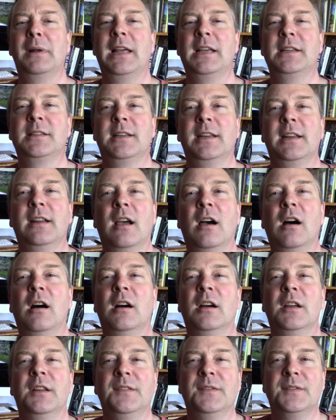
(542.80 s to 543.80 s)
plastic
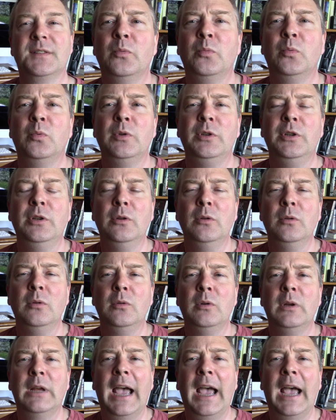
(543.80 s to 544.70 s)
hives. You